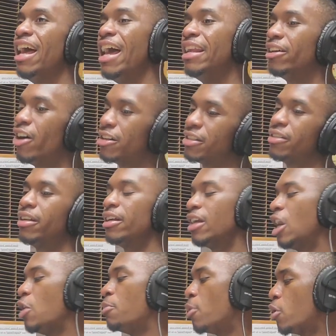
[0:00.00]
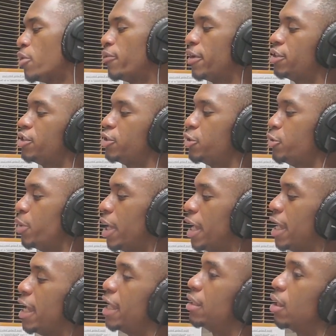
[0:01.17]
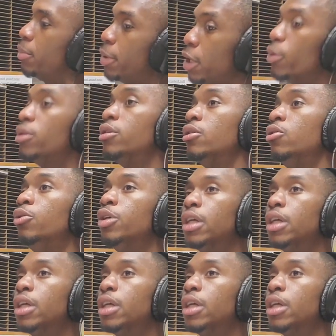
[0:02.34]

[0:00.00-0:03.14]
and they're also there to help motivate you and compete with you.